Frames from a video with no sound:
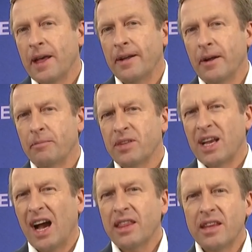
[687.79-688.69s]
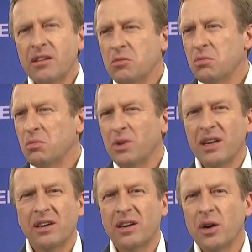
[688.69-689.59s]
I think
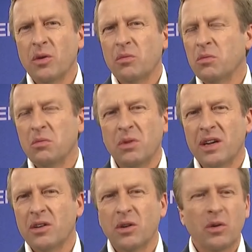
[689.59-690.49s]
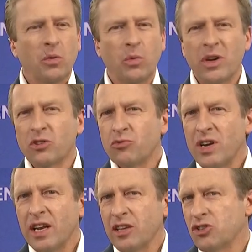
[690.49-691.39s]
we're
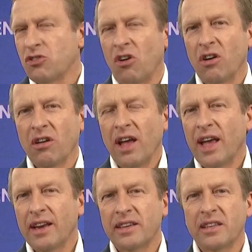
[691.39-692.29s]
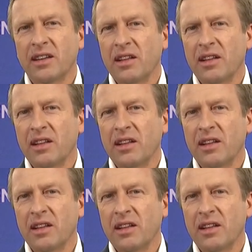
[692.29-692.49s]
really strong, and